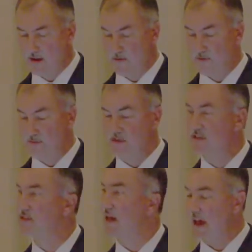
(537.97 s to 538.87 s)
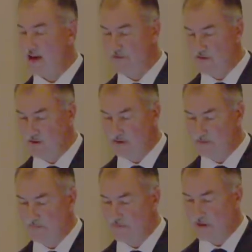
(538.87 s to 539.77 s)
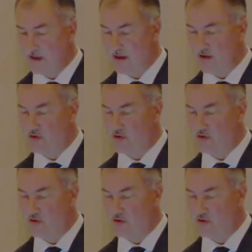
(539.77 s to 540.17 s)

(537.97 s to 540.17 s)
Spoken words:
It forms a scaffold, it